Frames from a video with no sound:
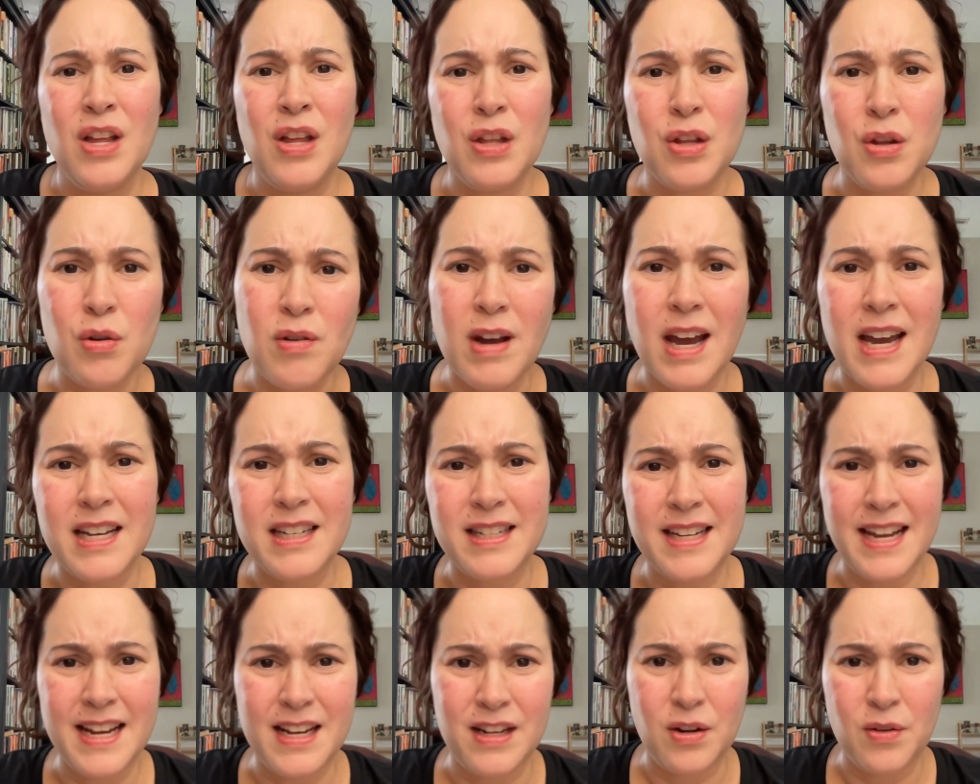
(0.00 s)
you got
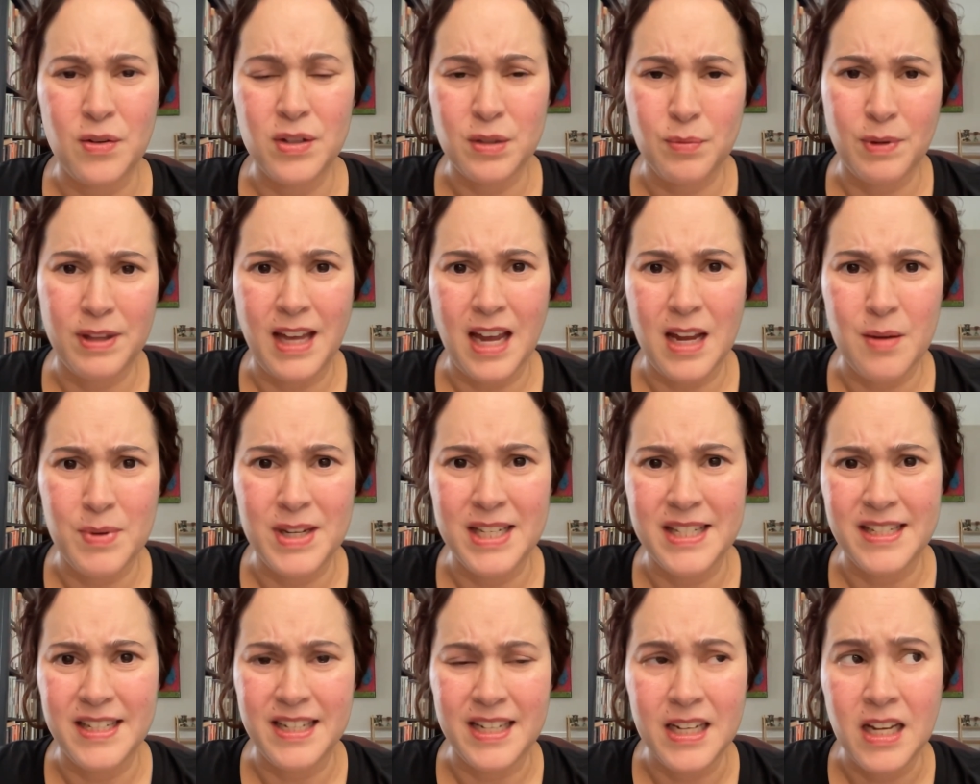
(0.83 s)
diagnosed with
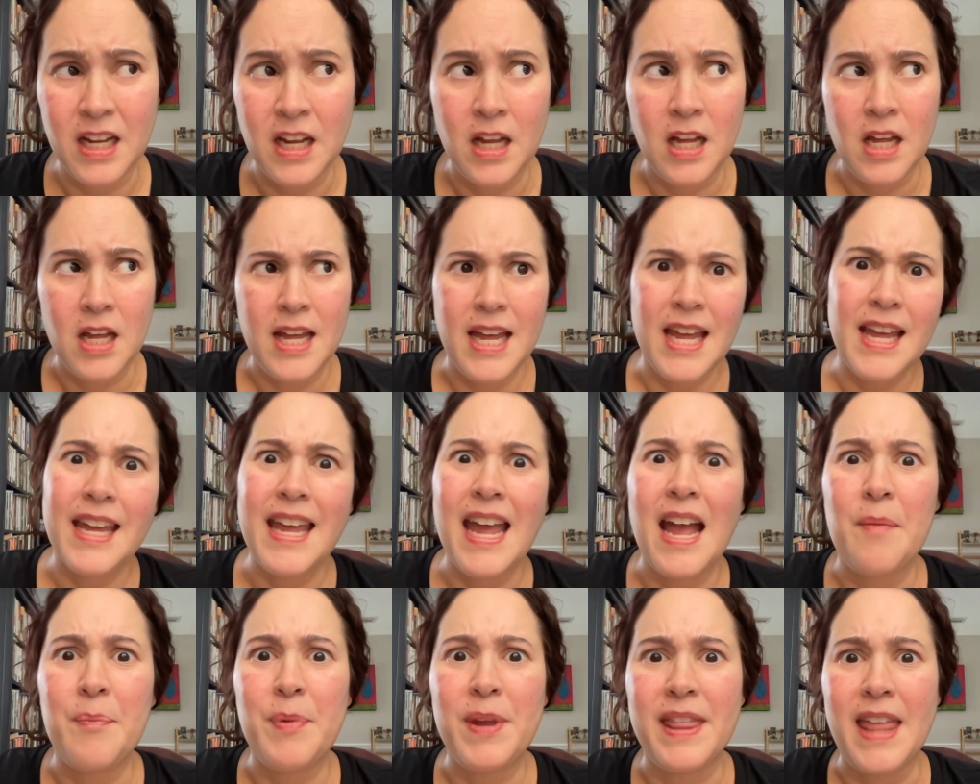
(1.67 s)
IBD. It
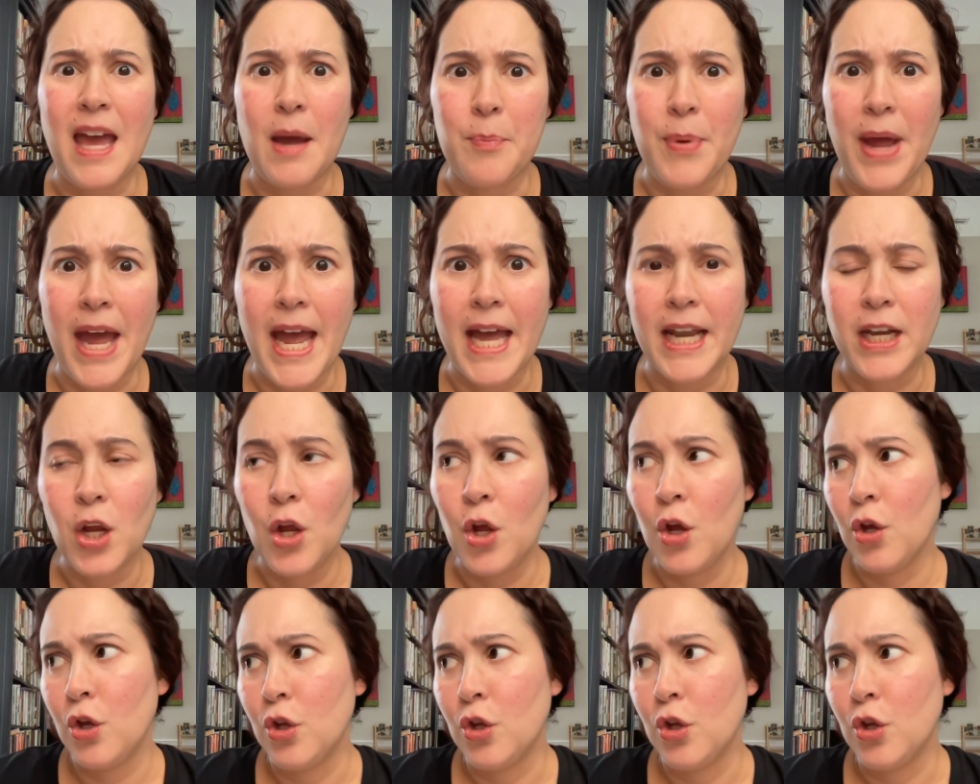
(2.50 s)
can't be that bad.